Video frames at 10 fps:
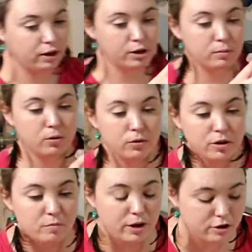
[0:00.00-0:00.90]
vegetable
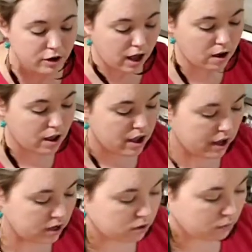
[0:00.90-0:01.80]
oil measured out,
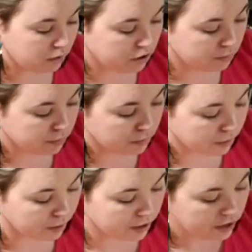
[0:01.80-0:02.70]
it told me to
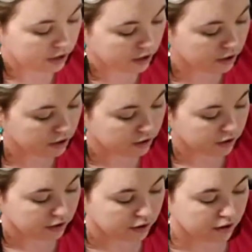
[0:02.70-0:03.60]
pour it in here.
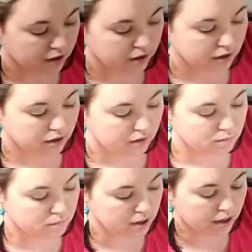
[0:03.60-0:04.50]

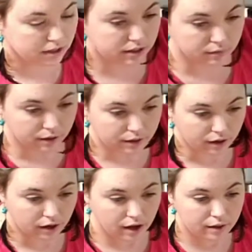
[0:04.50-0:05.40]
Mix it with
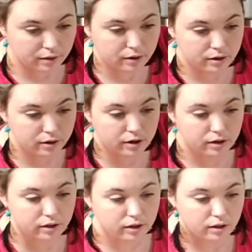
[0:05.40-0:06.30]
our other
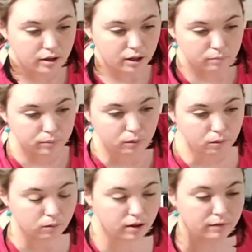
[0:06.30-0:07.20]

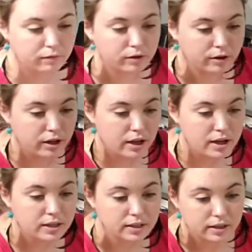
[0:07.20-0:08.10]
bowl of
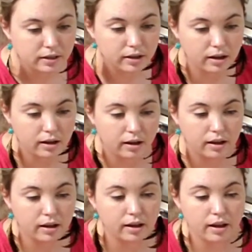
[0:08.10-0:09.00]
goodies.
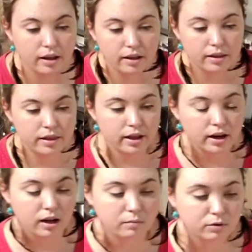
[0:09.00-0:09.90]
Then
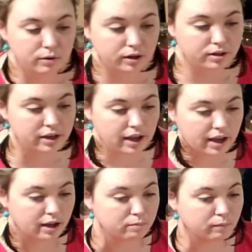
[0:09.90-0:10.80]
I'm going to
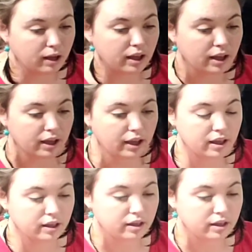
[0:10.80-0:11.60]
add my